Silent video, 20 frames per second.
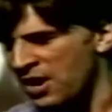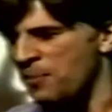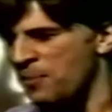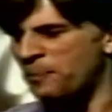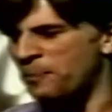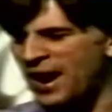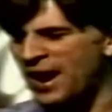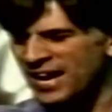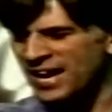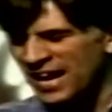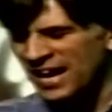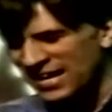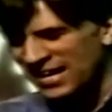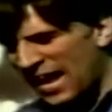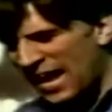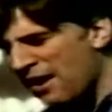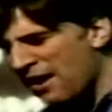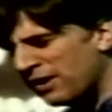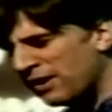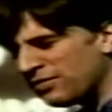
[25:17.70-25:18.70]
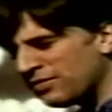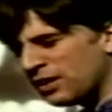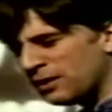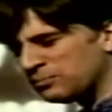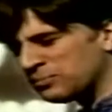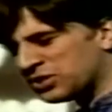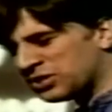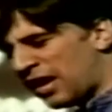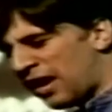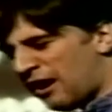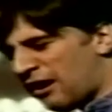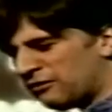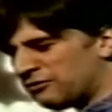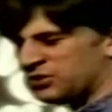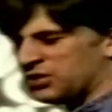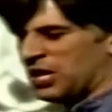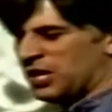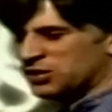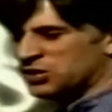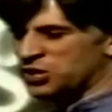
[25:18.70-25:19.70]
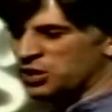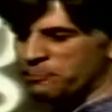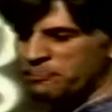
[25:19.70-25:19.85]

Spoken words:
by allowing themselves to